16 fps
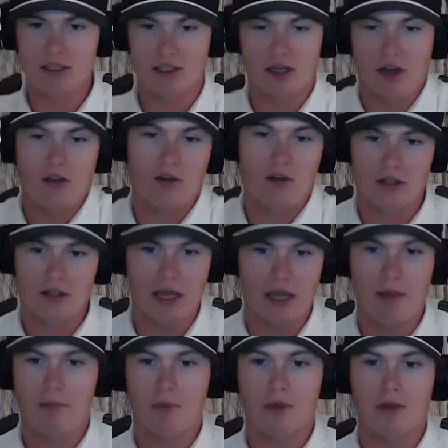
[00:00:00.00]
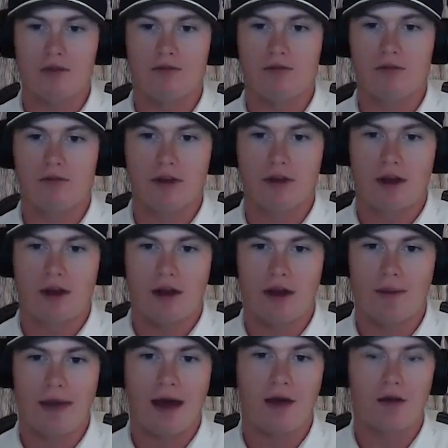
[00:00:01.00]
another example of
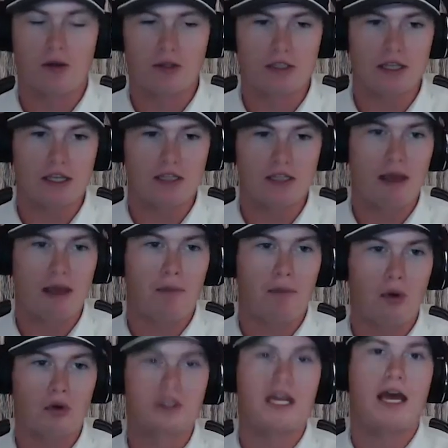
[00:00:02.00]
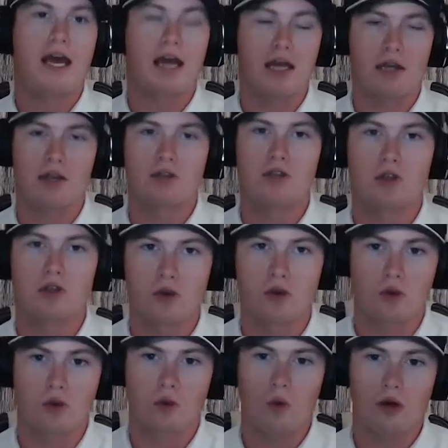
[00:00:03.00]
how those things may pertain
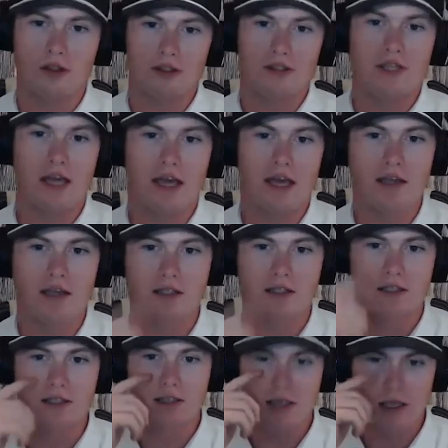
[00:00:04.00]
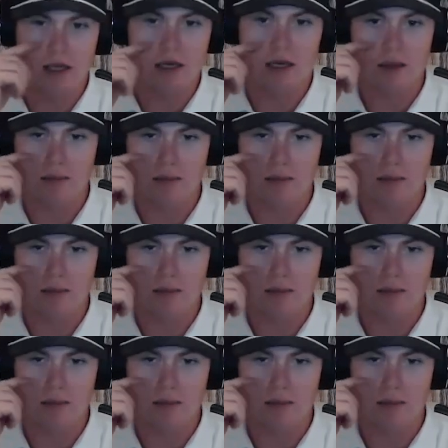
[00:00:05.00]
to one's taste in